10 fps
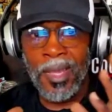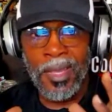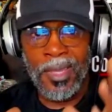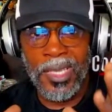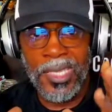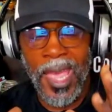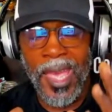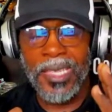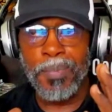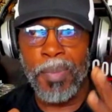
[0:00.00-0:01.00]
this
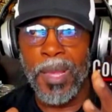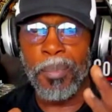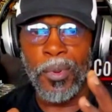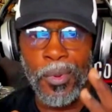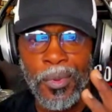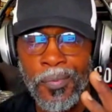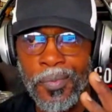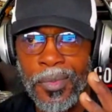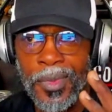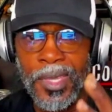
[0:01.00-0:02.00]

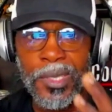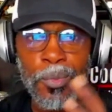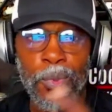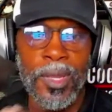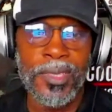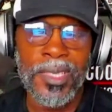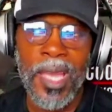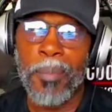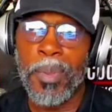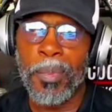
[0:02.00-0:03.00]
is what's
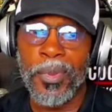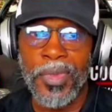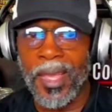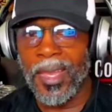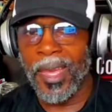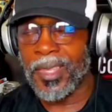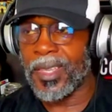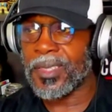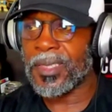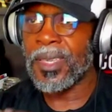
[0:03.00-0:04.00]
got people thinking like
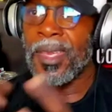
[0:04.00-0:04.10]
this.